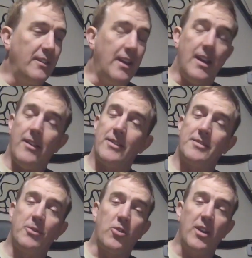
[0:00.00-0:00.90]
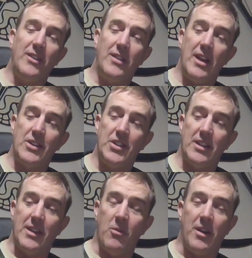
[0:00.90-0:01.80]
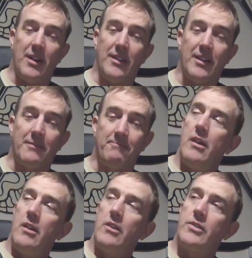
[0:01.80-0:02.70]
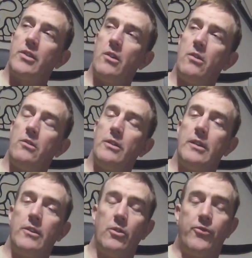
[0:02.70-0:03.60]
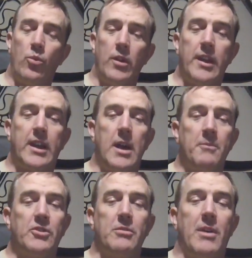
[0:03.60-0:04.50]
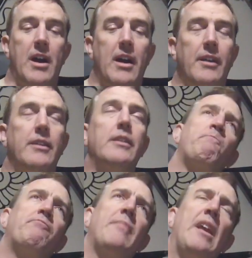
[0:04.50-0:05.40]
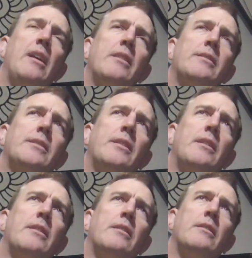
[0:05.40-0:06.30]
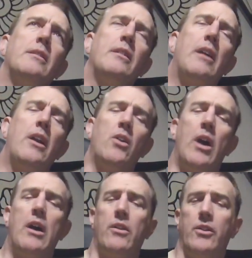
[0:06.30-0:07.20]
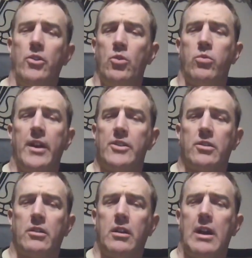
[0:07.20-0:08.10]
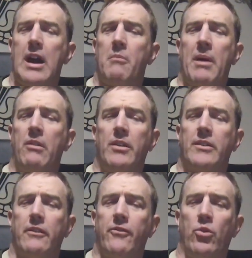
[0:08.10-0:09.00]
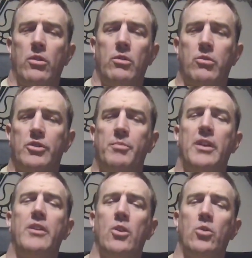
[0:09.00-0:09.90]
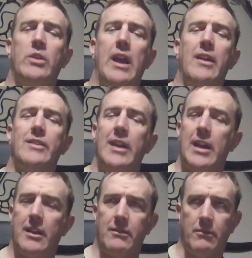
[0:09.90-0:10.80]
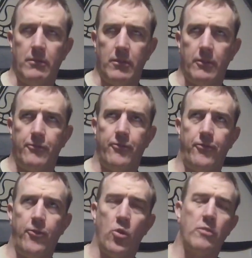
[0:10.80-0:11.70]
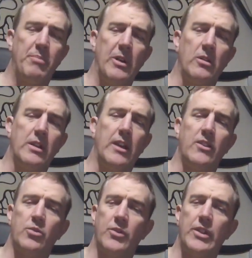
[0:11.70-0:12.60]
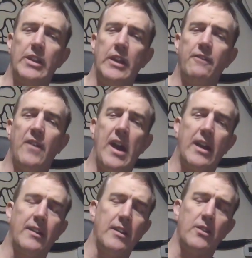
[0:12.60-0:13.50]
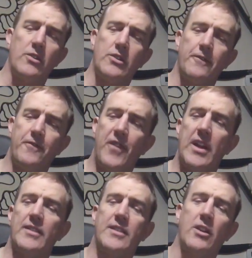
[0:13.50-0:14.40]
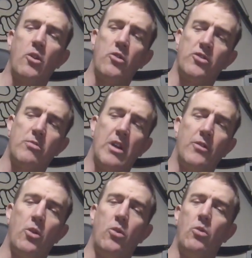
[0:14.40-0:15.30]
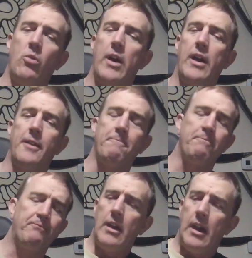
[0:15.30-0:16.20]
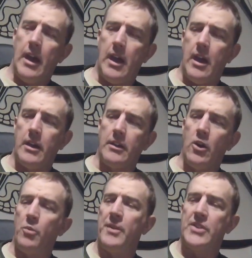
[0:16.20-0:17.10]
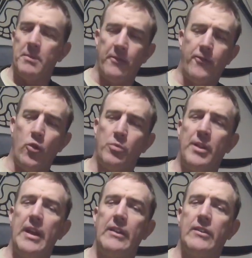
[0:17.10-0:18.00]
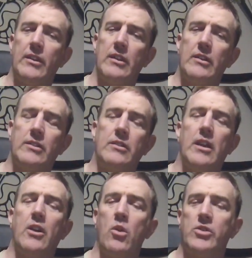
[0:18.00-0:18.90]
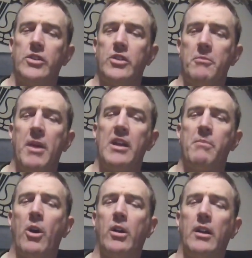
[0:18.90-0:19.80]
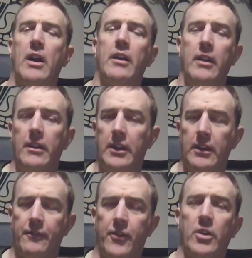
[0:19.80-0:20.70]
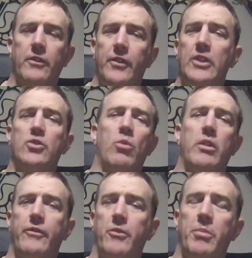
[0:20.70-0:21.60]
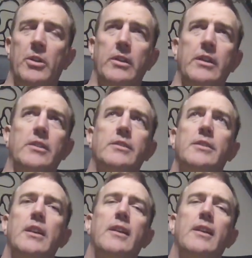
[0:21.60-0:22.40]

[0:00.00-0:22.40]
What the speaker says: Yeah, there was some crazy ass shit that went on there. So, the one that comes to mind is, I don't know how the new Ranger compound is in Fort Lewis, but in the old days, he had the 4 buildings with the DFAC, and then there's a fence that goes around the whole way, and it opens up in 4 places that goes into the main parking lot in front of each one of the buildings.